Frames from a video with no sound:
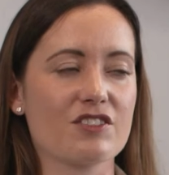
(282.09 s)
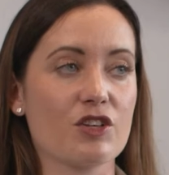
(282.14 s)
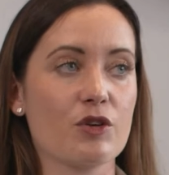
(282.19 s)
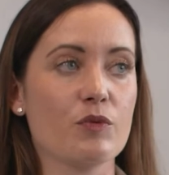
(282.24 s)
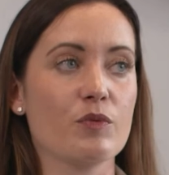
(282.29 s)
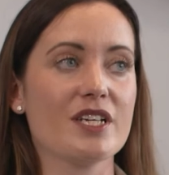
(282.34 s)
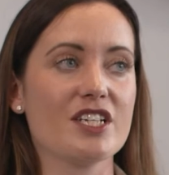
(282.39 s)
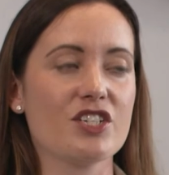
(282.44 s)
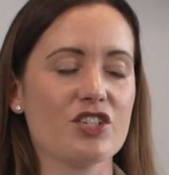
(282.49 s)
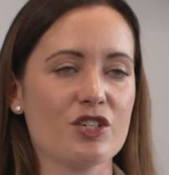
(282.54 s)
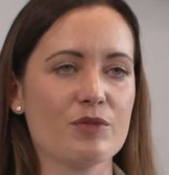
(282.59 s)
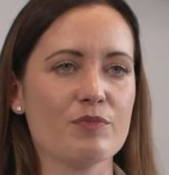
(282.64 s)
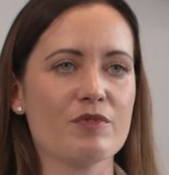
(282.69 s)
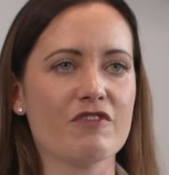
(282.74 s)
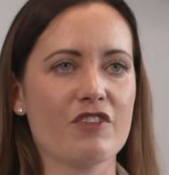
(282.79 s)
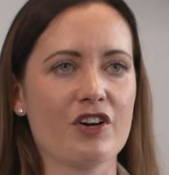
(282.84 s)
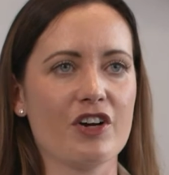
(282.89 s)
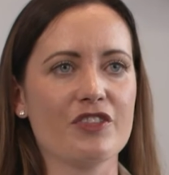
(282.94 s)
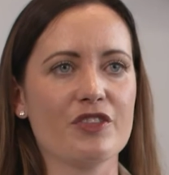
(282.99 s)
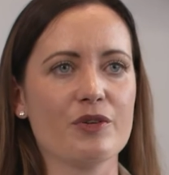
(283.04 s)
So we do
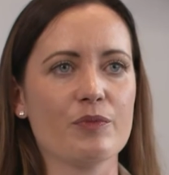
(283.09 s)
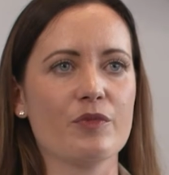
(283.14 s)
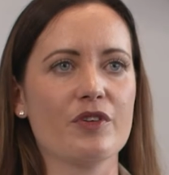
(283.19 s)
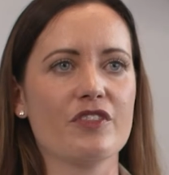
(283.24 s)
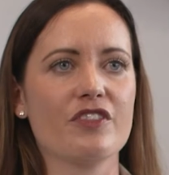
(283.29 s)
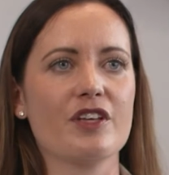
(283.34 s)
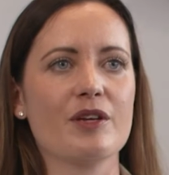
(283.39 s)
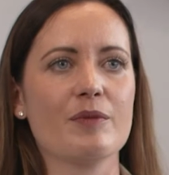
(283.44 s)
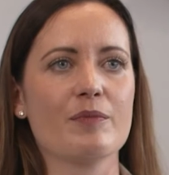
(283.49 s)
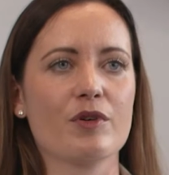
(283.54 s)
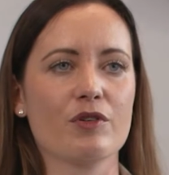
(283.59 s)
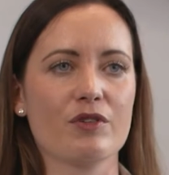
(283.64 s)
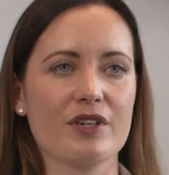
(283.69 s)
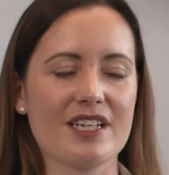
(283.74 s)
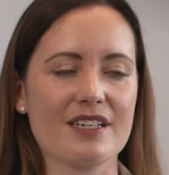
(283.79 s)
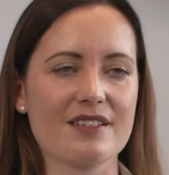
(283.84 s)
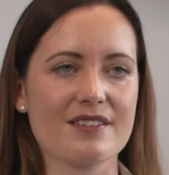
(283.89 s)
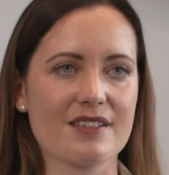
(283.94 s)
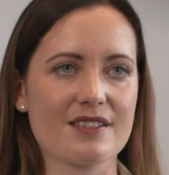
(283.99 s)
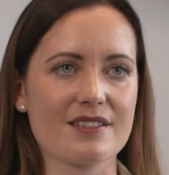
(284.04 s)
provide them with the
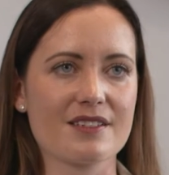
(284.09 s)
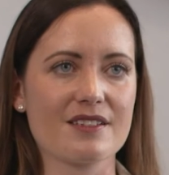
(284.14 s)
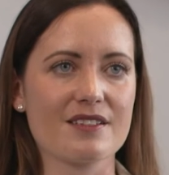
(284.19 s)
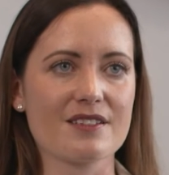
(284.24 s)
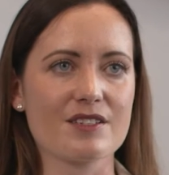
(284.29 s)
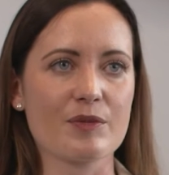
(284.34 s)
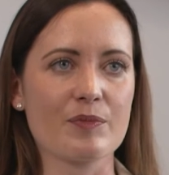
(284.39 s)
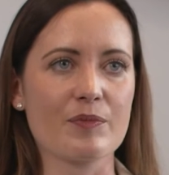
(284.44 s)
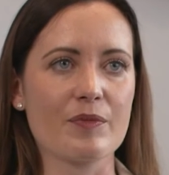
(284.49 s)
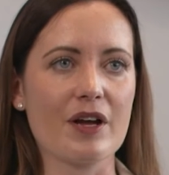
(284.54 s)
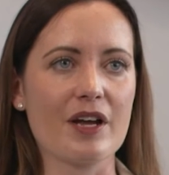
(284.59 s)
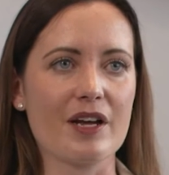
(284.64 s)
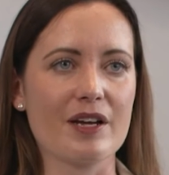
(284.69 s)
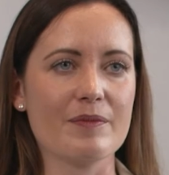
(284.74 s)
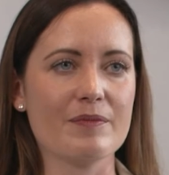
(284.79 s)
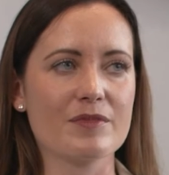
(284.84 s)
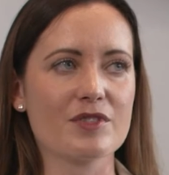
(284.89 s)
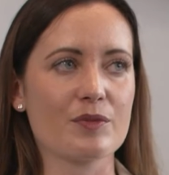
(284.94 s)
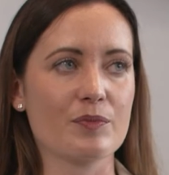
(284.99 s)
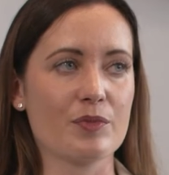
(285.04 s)
employee assistance
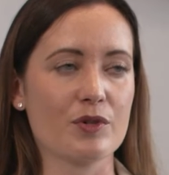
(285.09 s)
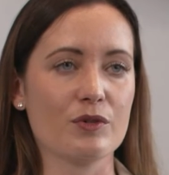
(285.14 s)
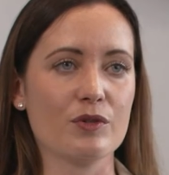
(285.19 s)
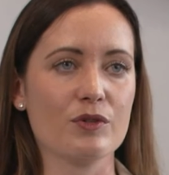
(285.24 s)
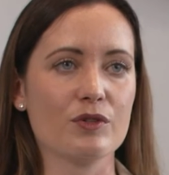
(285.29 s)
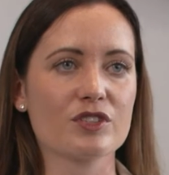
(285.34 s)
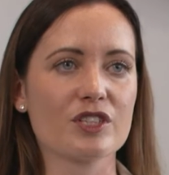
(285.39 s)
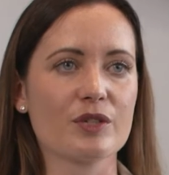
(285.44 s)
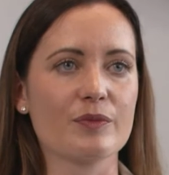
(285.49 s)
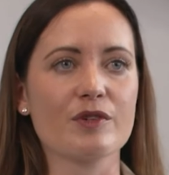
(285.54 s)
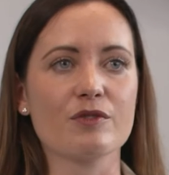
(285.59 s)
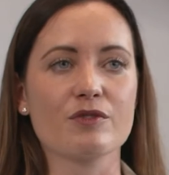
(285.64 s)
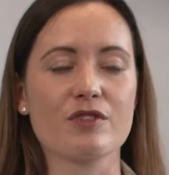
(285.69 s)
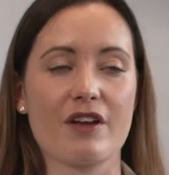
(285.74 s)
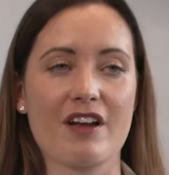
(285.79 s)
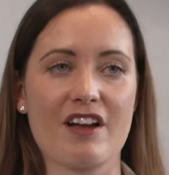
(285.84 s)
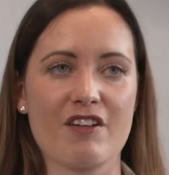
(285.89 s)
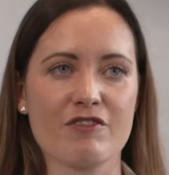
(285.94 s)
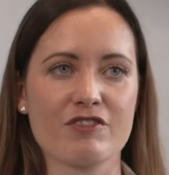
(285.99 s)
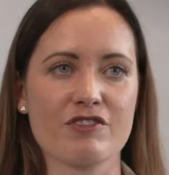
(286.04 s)
support, and we also
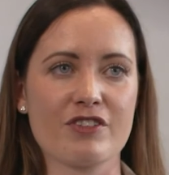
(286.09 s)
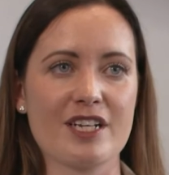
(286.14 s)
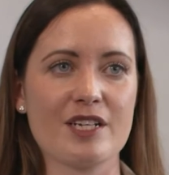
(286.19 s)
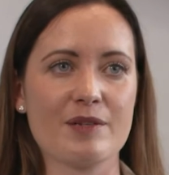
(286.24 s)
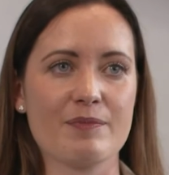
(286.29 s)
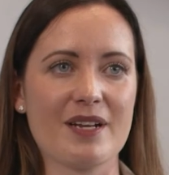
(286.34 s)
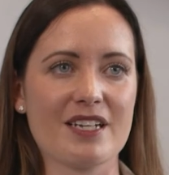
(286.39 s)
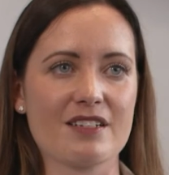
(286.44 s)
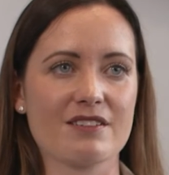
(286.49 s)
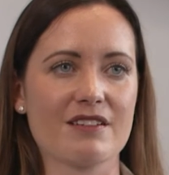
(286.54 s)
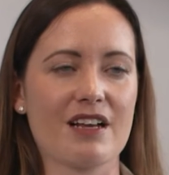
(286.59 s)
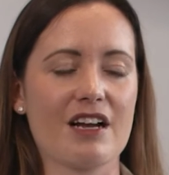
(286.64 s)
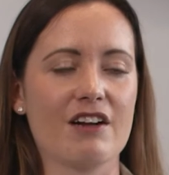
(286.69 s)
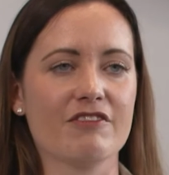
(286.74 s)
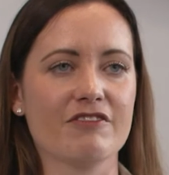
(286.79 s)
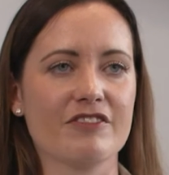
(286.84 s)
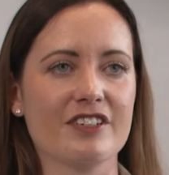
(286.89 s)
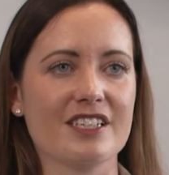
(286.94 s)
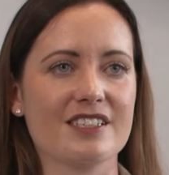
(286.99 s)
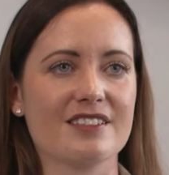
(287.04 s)
have trained mental
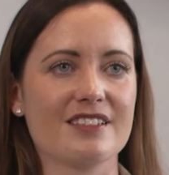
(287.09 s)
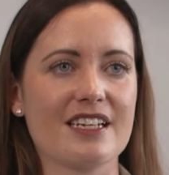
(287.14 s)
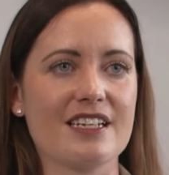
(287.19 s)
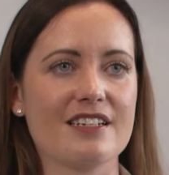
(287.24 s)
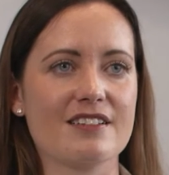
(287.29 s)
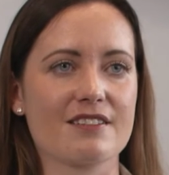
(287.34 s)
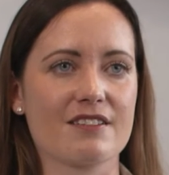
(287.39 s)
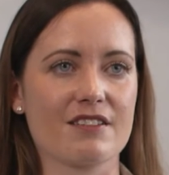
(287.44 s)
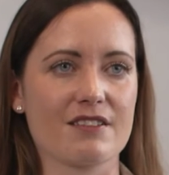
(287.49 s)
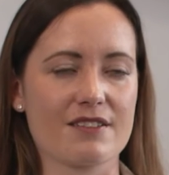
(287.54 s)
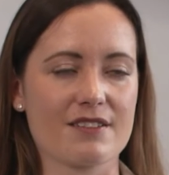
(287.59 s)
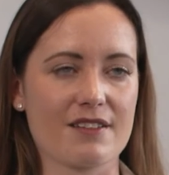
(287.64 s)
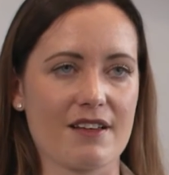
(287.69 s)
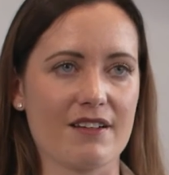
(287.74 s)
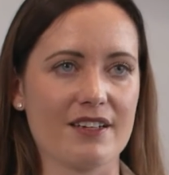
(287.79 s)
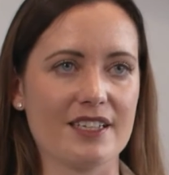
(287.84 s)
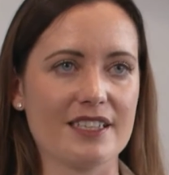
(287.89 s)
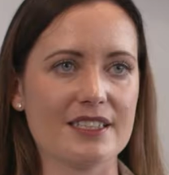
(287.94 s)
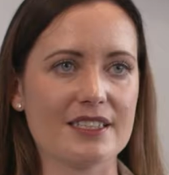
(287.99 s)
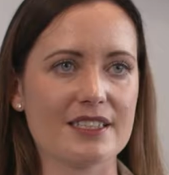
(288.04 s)
health first aiders on
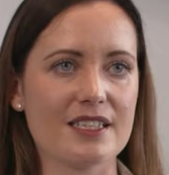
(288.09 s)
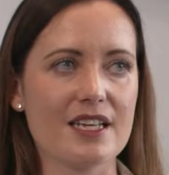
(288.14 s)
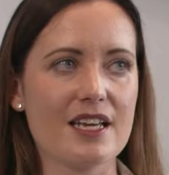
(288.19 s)
site.